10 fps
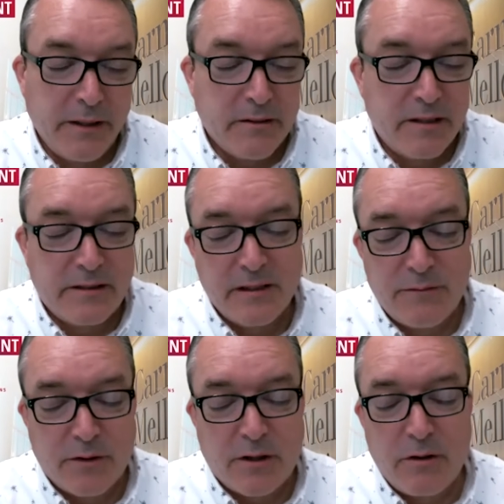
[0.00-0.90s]

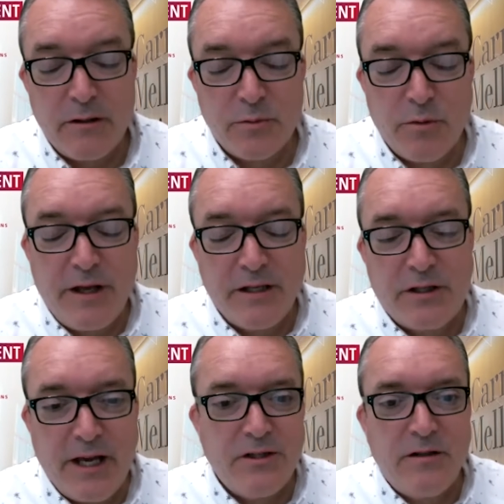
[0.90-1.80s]
successful careers with the
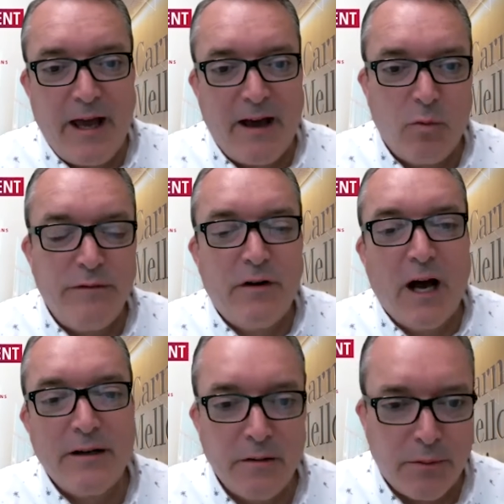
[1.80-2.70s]
education they have, we've
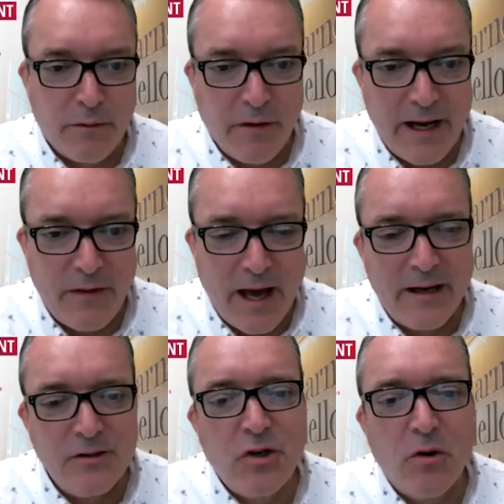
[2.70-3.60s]
got to provide
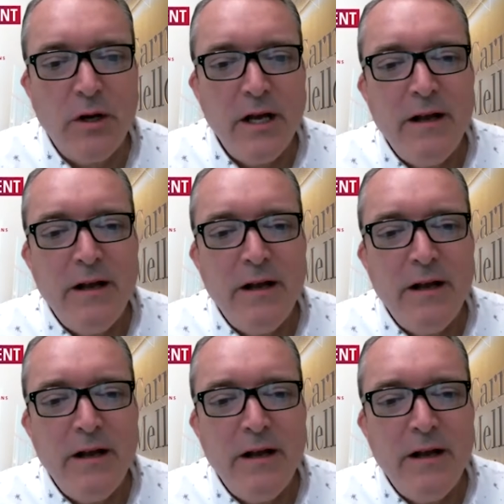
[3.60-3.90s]
that. And so